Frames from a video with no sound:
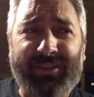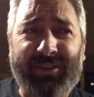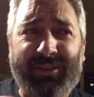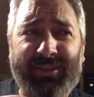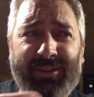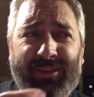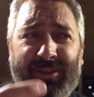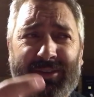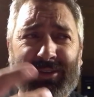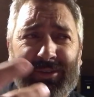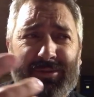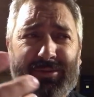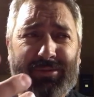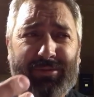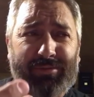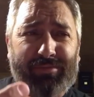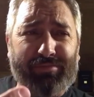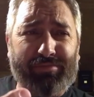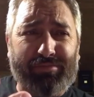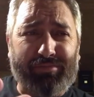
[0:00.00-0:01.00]

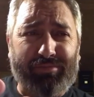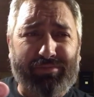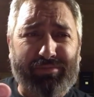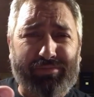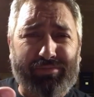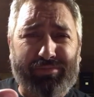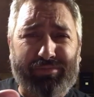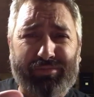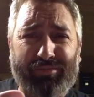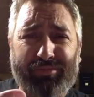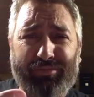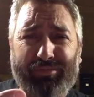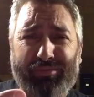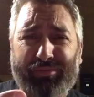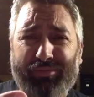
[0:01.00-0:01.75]
No one is speaking in this clip.